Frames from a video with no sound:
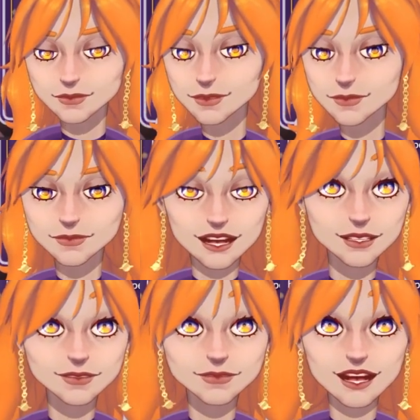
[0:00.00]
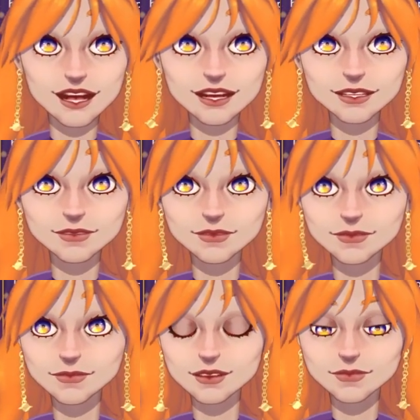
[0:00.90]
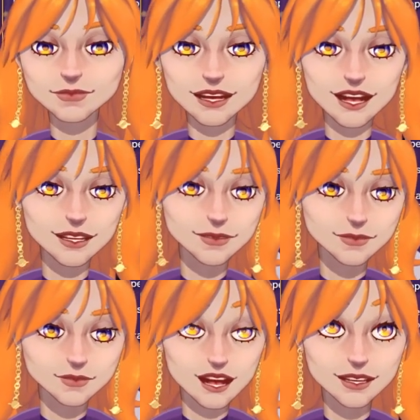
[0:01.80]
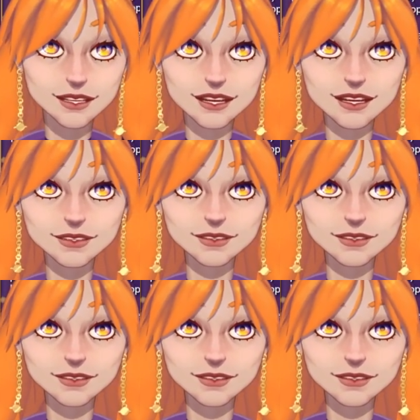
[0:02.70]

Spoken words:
it's gonna suck. You are not playing it correctly.